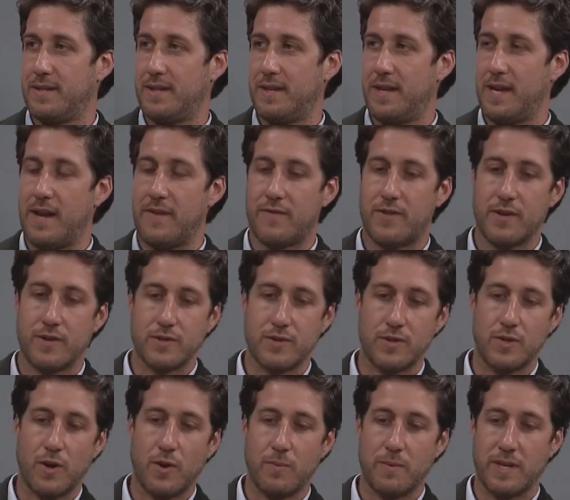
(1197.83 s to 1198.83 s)
If there's
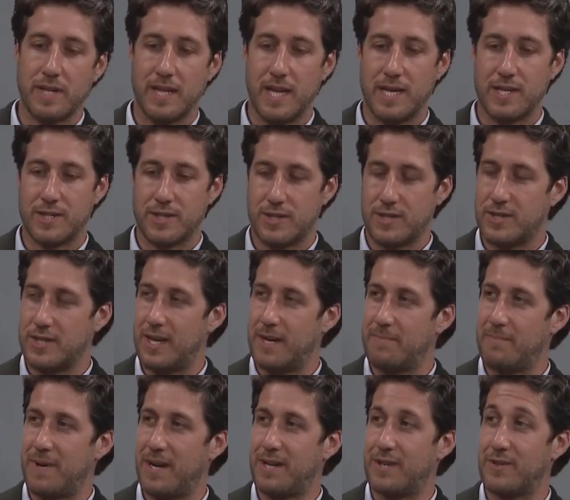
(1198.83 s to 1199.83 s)
no
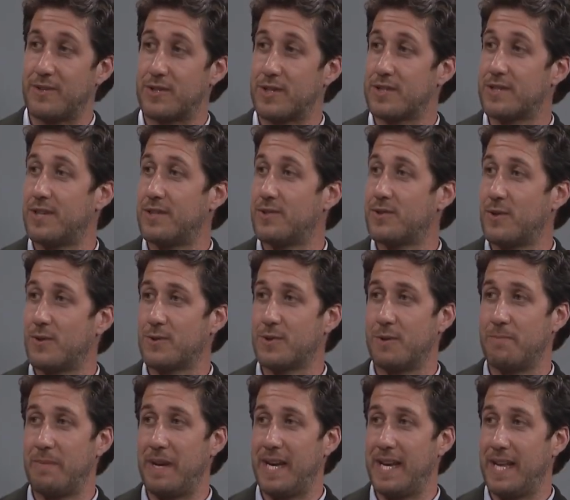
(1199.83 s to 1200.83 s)
relationship and you're just on
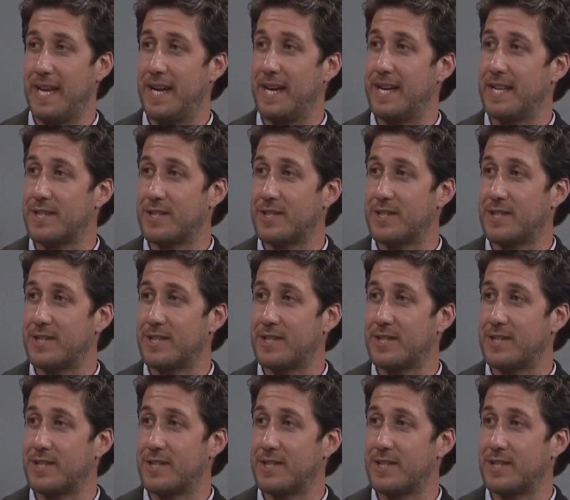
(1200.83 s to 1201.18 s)
social media and it's